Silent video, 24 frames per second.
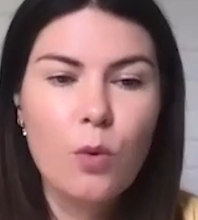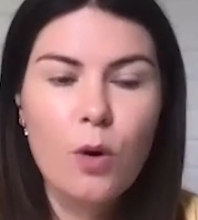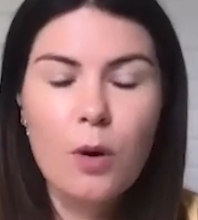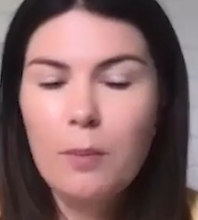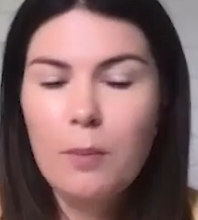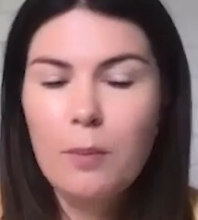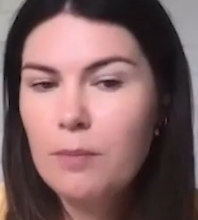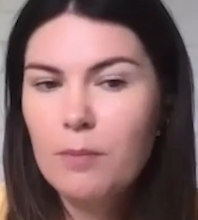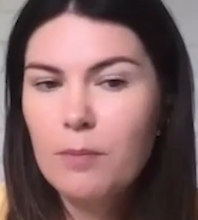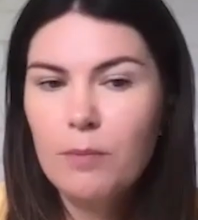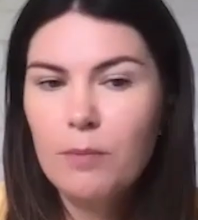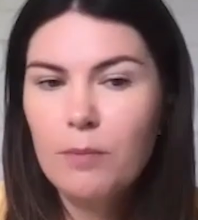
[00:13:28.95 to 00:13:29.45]

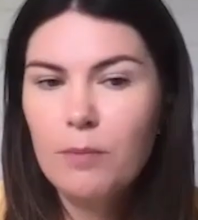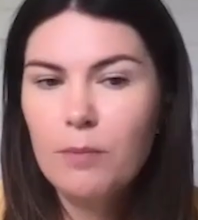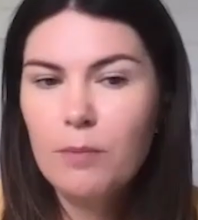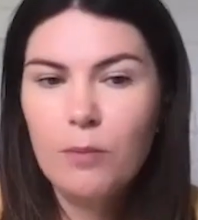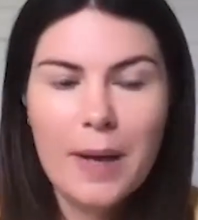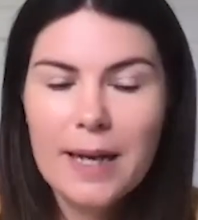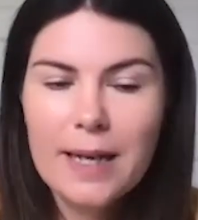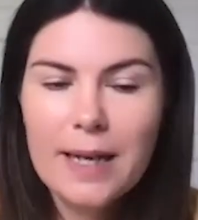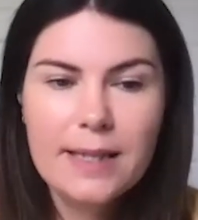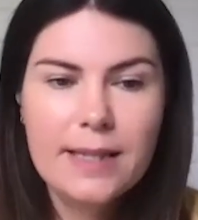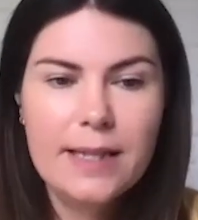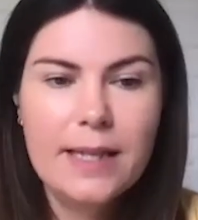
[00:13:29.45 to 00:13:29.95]
What
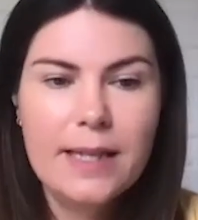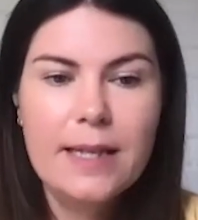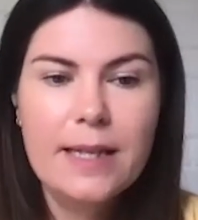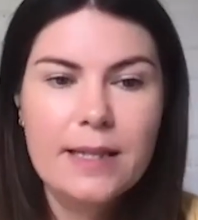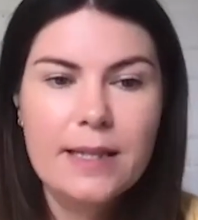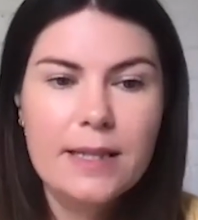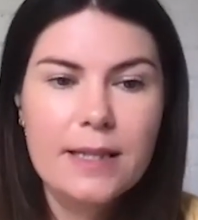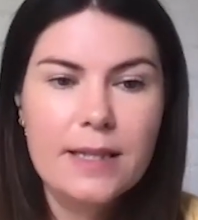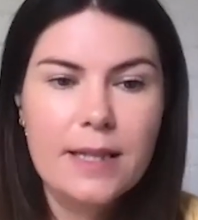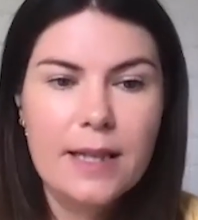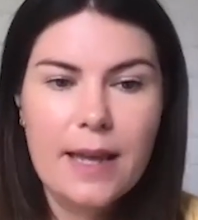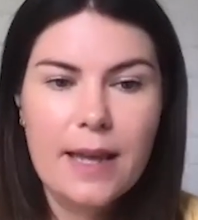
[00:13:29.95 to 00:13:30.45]

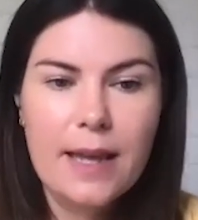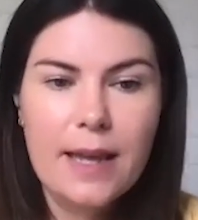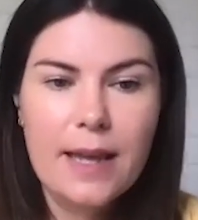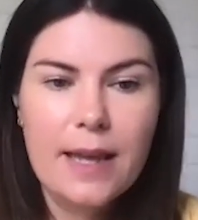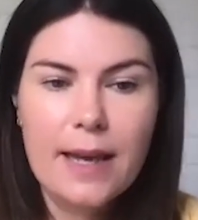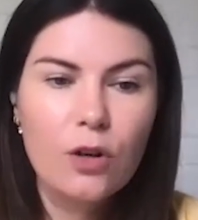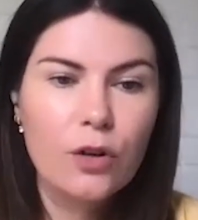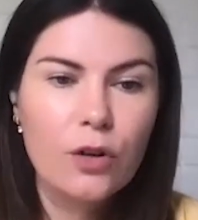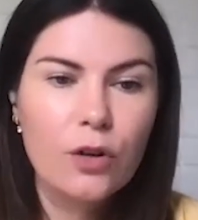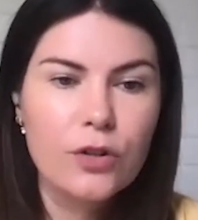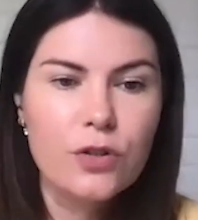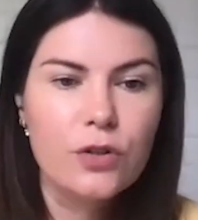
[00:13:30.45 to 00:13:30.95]
magazines do they
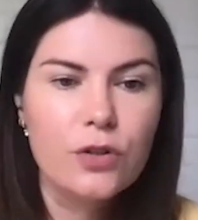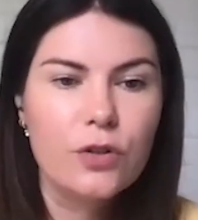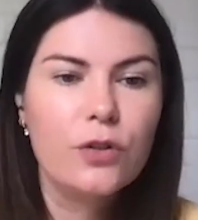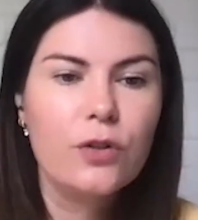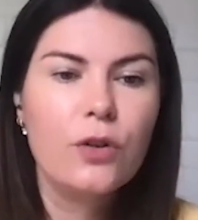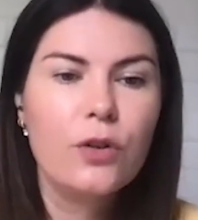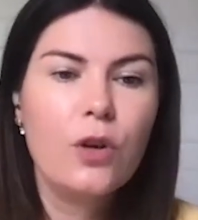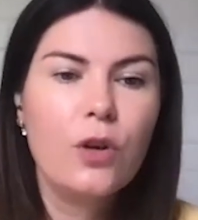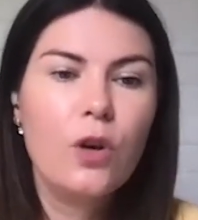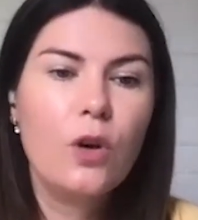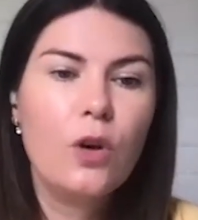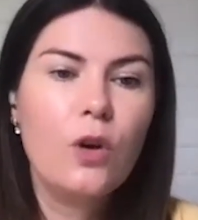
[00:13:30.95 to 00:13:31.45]
go
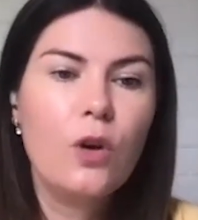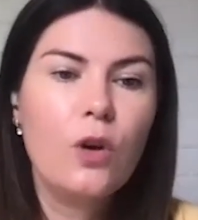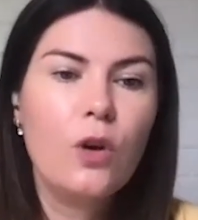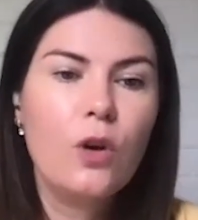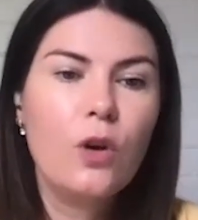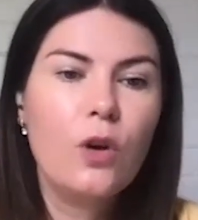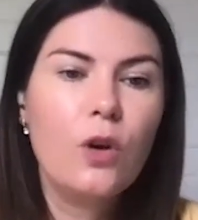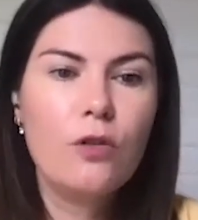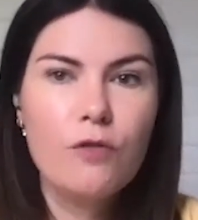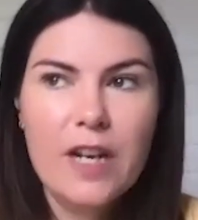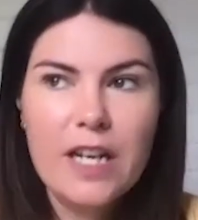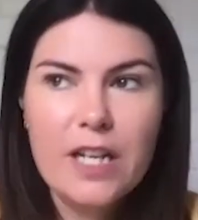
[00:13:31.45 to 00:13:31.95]
to
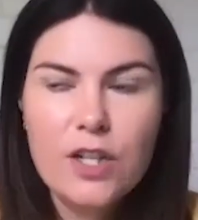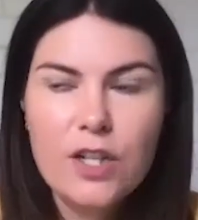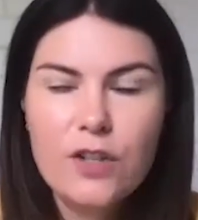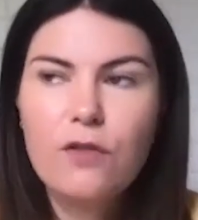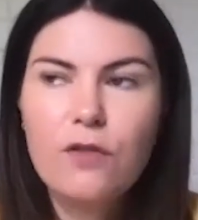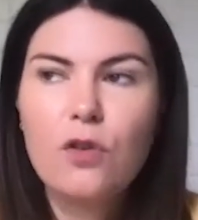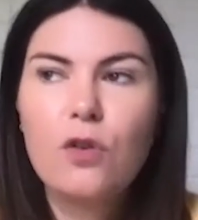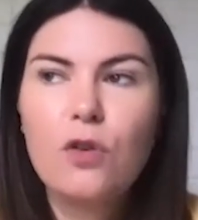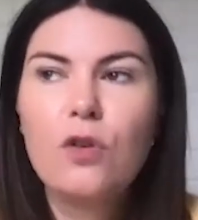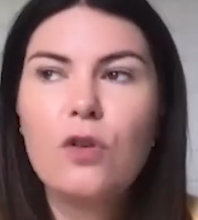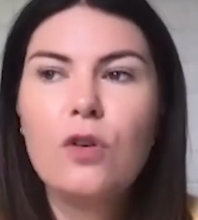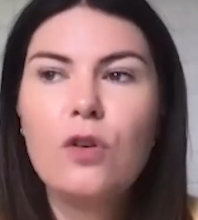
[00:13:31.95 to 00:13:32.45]
and
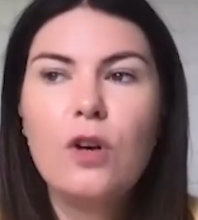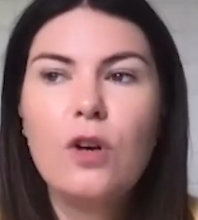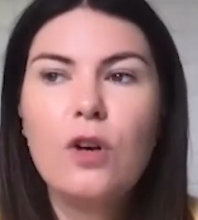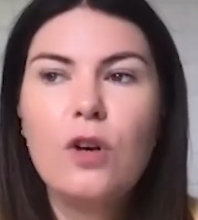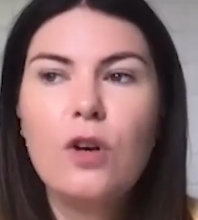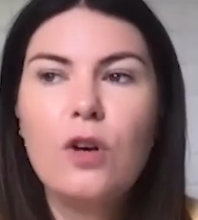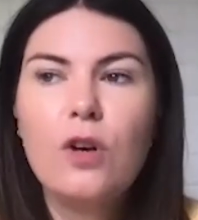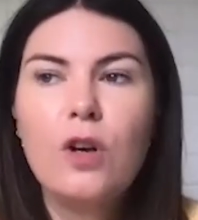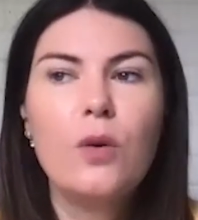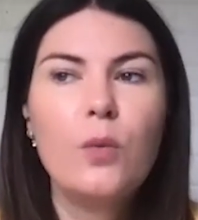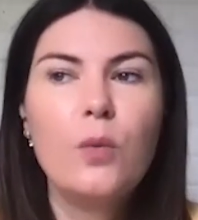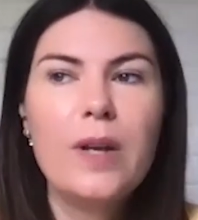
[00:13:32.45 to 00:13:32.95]
reach for?
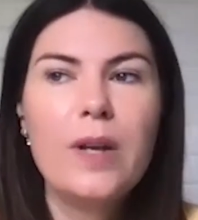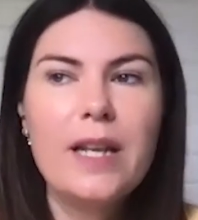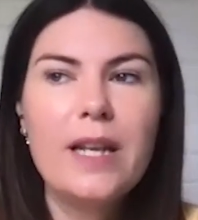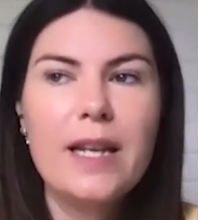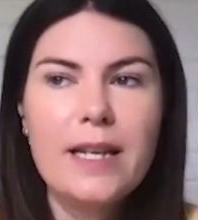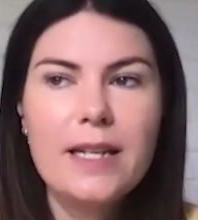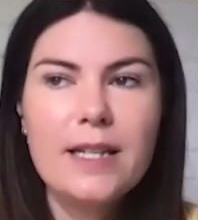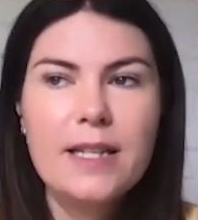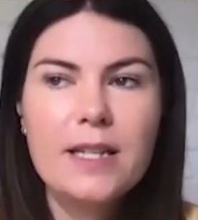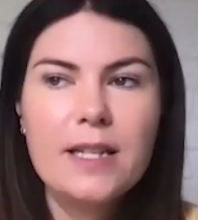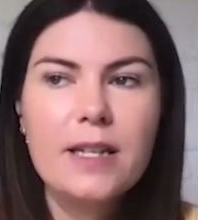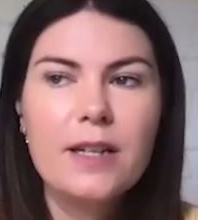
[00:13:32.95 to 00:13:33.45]
We
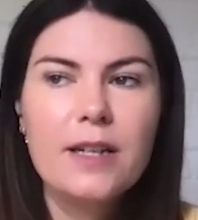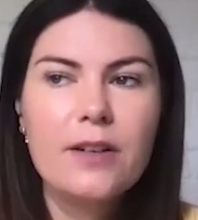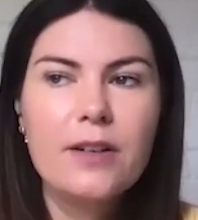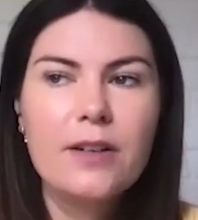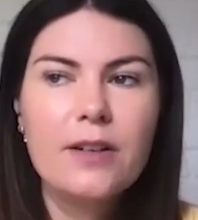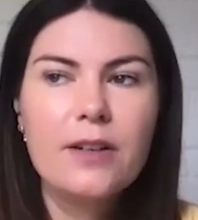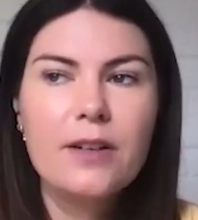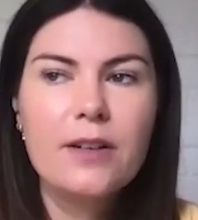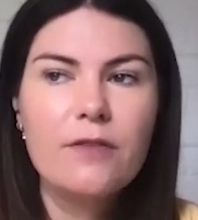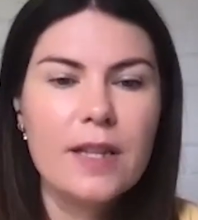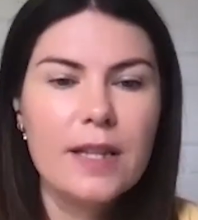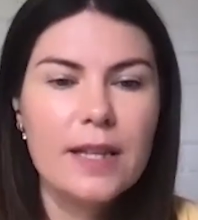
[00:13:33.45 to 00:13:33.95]
need
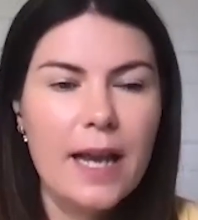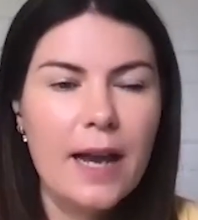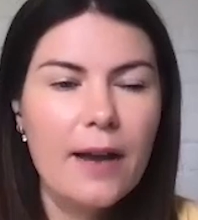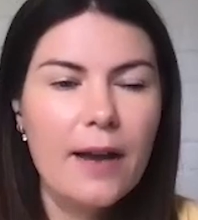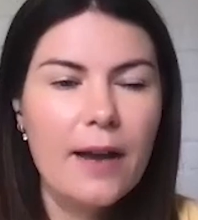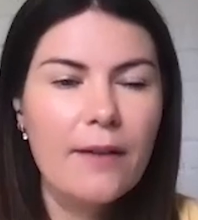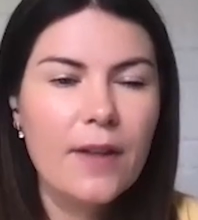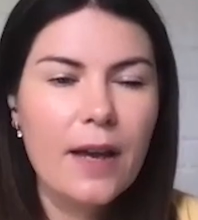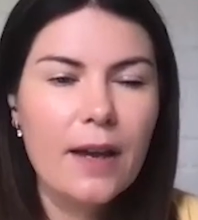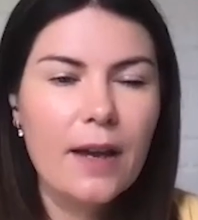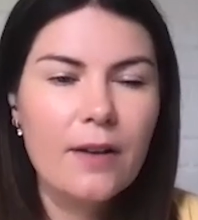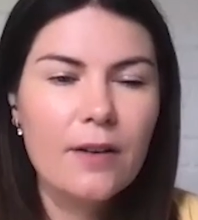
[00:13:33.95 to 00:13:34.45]
to really
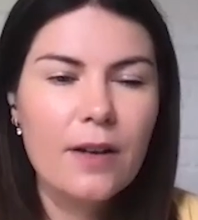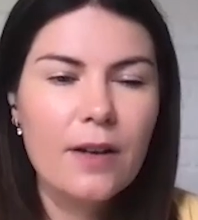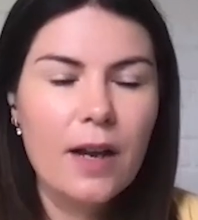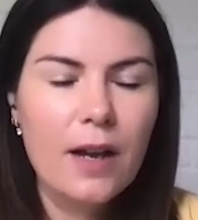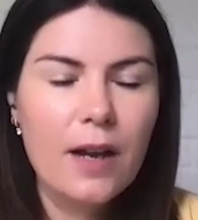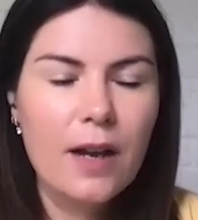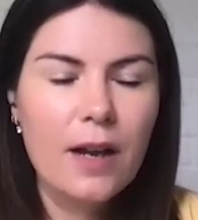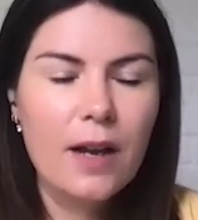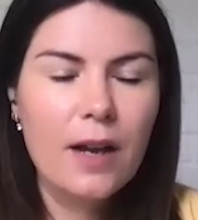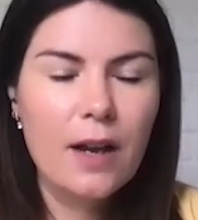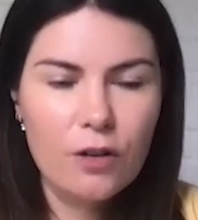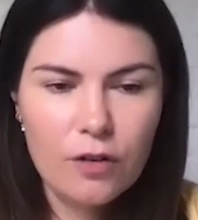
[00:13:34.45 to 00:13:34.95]
have that
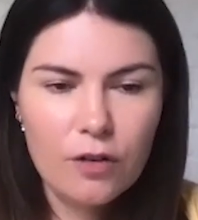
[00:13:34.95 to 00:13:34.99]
